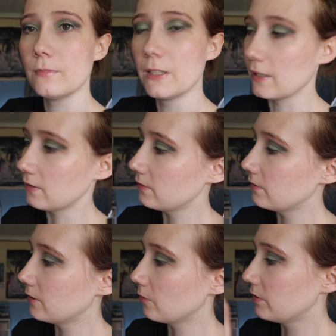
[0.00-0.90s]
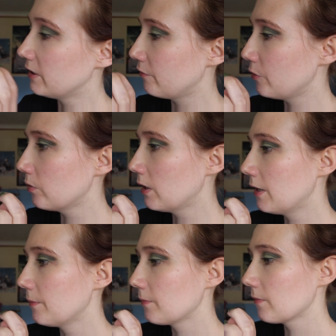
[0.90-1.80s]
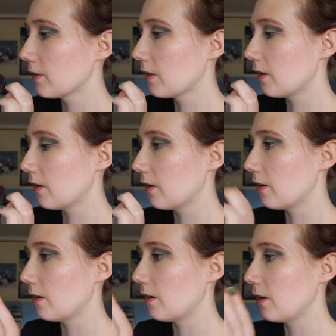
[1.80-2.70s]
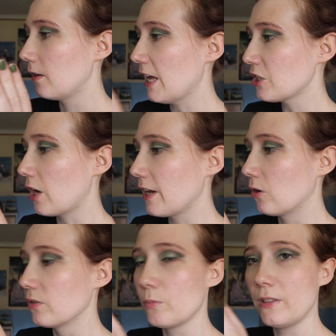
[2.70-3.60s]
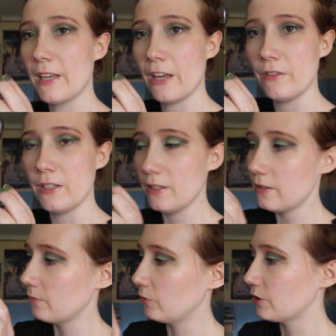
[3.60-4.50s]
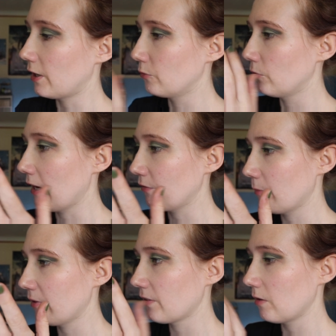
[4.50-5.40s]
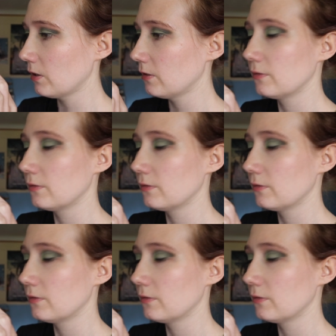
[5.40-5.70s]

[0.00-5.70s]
again, you know, interview. Lash Icons with KVD, which I don't have the mascara.